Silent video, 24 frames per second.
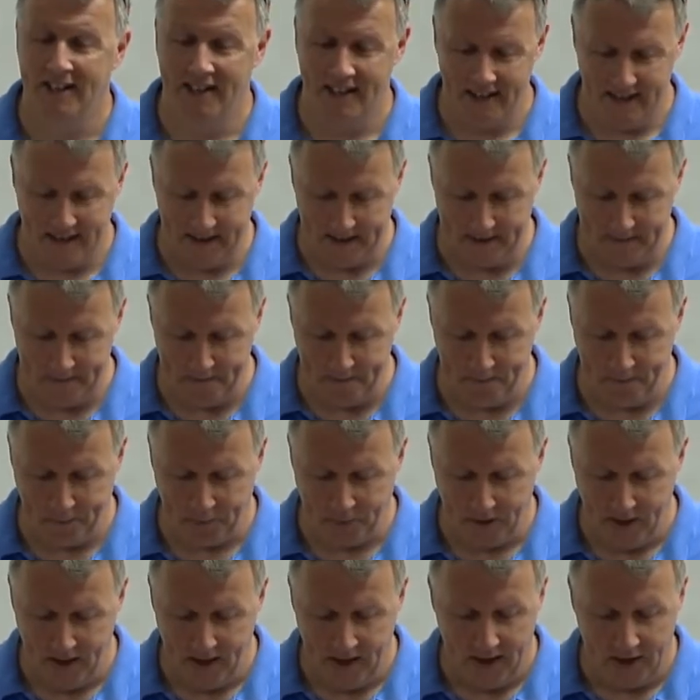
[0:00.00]
Um,
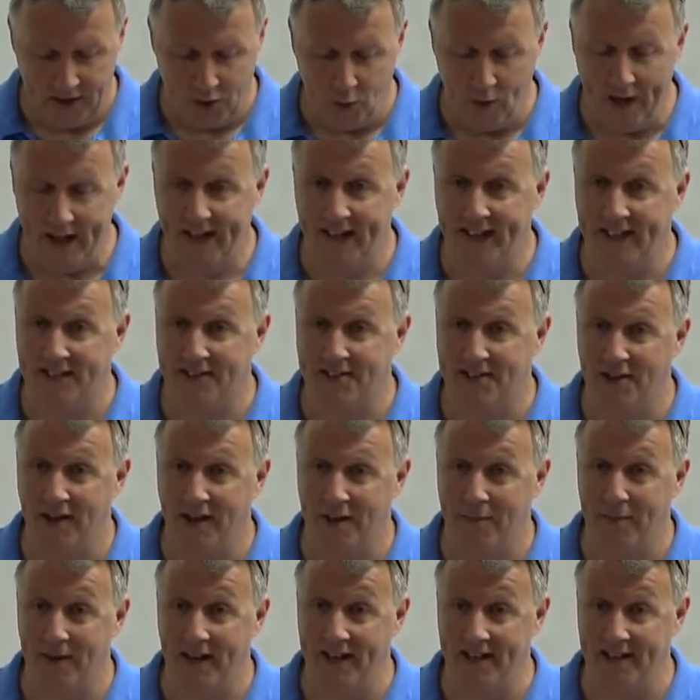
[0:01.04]
the way to get
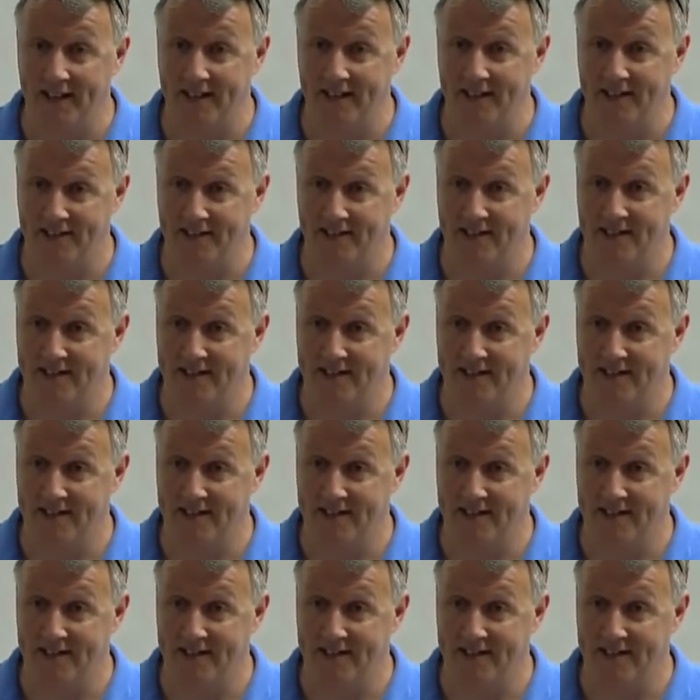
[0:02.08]
startup ideas